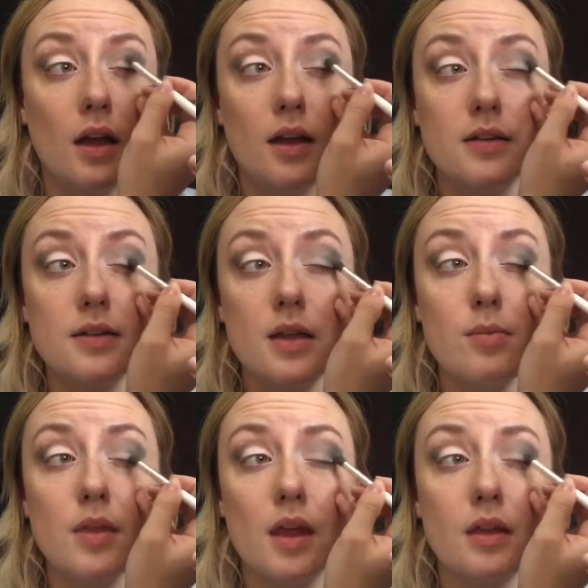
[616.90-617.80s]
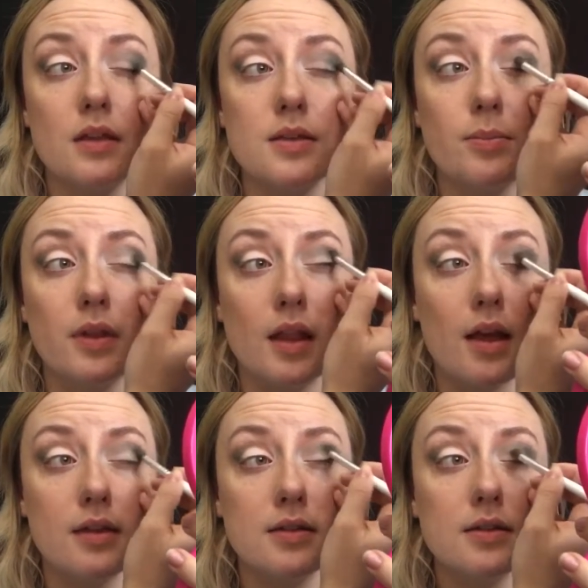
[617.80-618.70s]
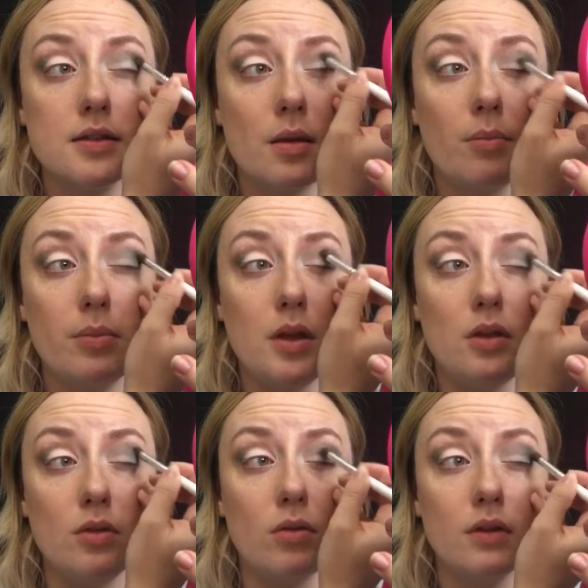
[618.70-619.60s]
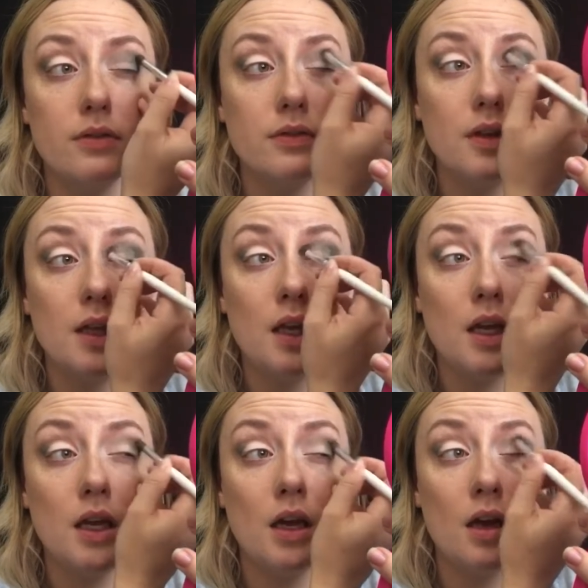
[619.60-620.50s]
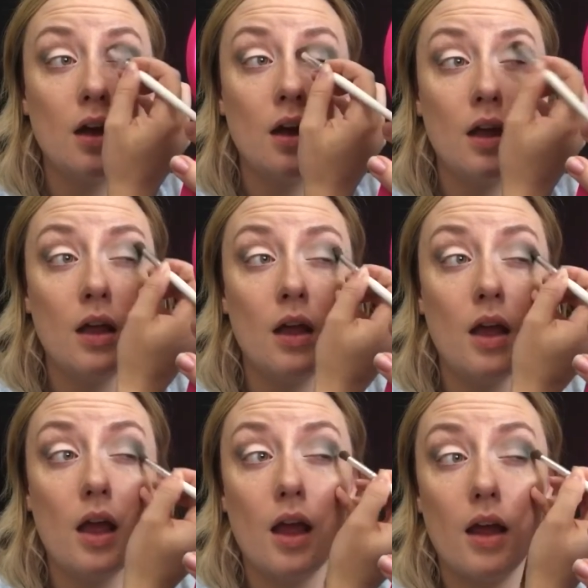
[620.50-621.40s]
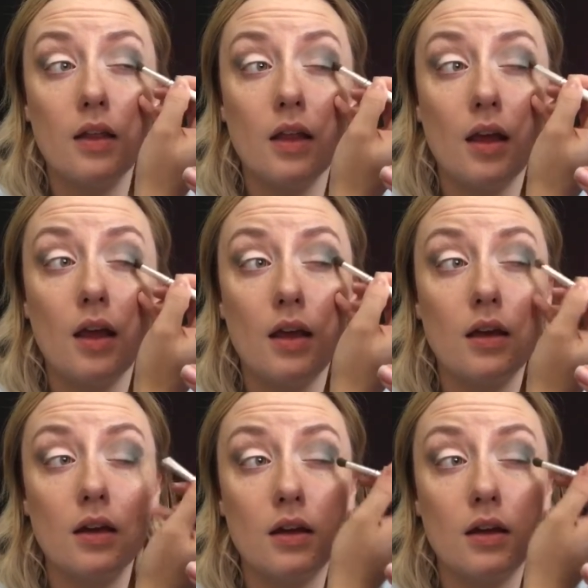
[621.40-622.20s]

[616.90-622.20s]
And same thing, this blends beautifully, and like